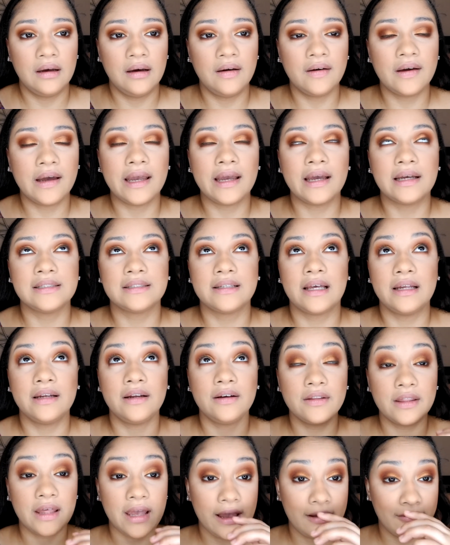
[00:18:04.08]
Okay, because I
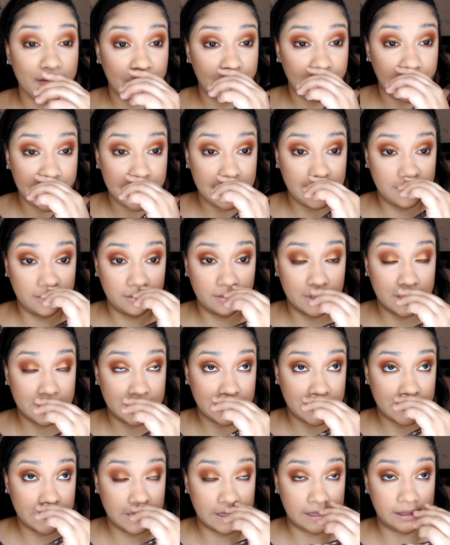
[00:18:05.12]
know they have a peach
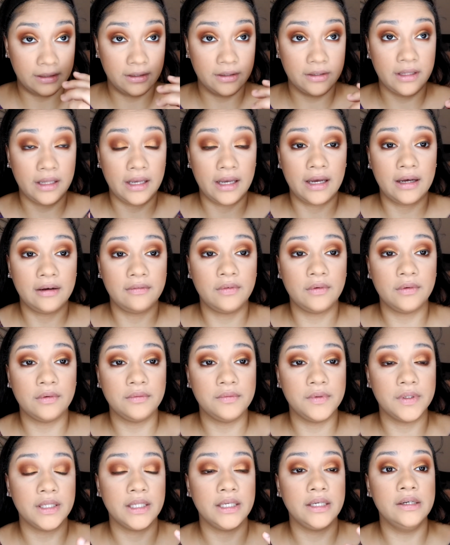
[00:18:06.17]
one, I know they have a
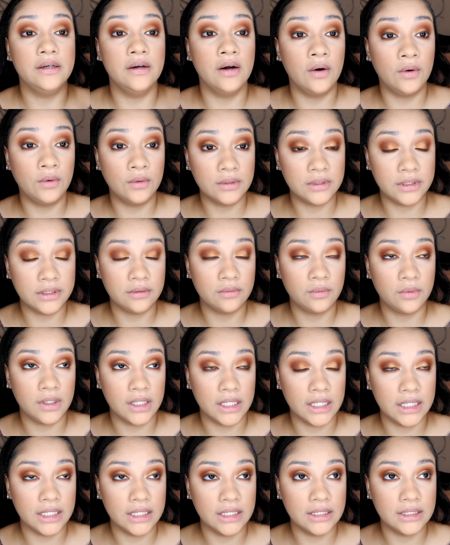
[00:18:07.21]
really golden
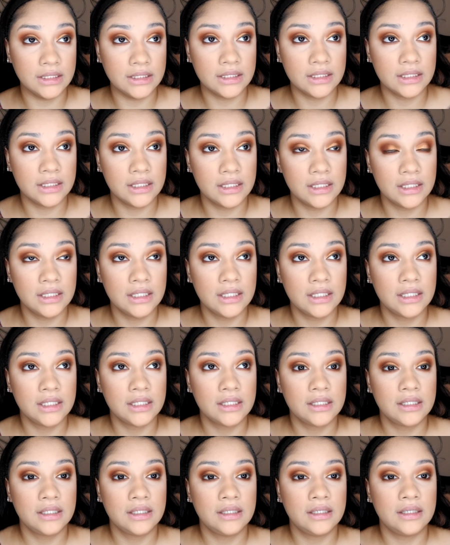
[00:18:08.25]
one,
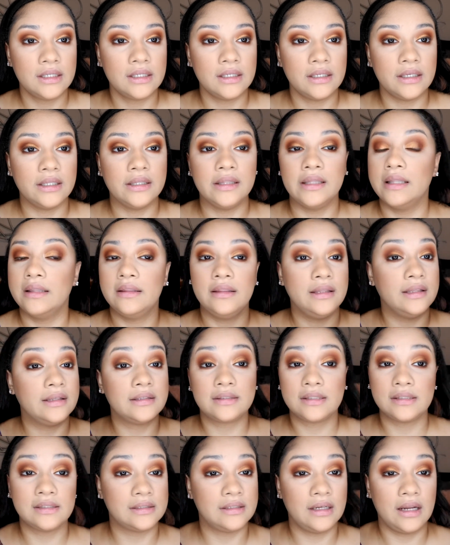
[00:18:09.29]
and
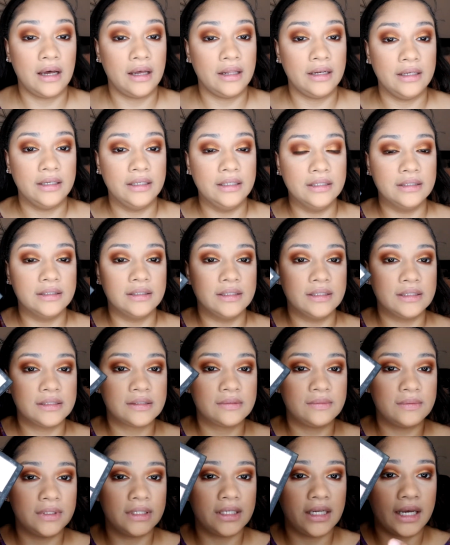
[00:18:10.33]
this is not it. This
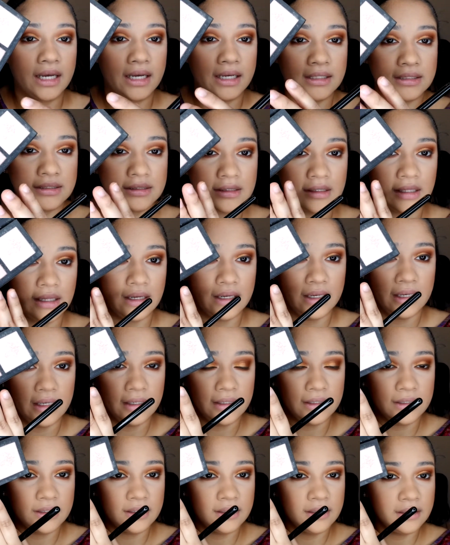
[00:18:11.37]
one has
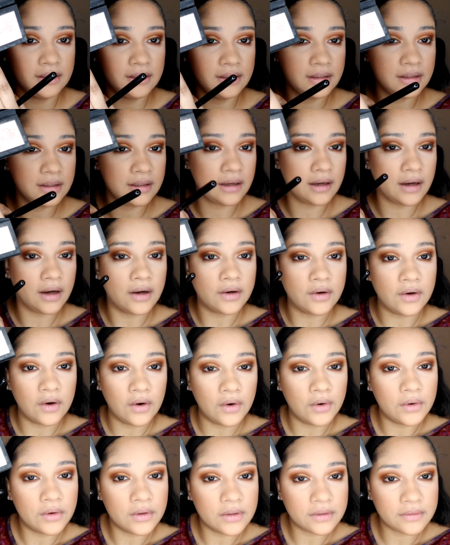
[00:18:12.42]
like a
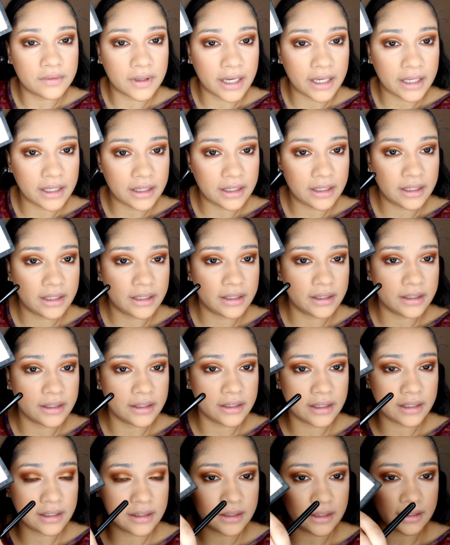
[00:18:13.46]
gold right here,
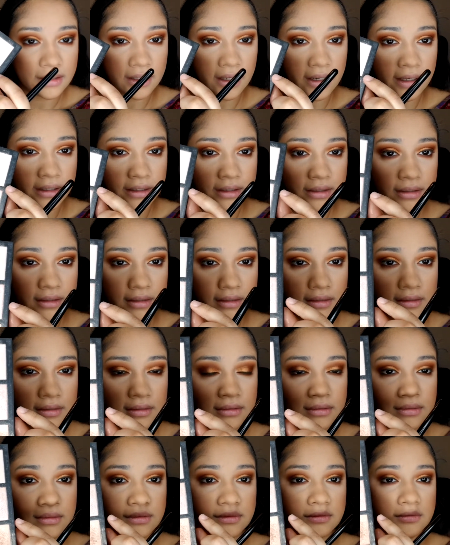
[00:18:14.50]
and then like
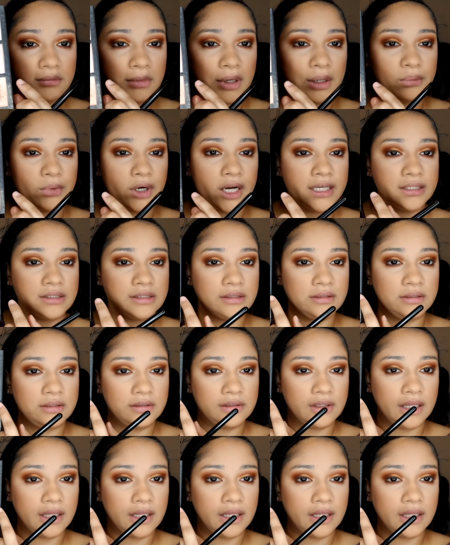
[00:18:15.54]
my lights are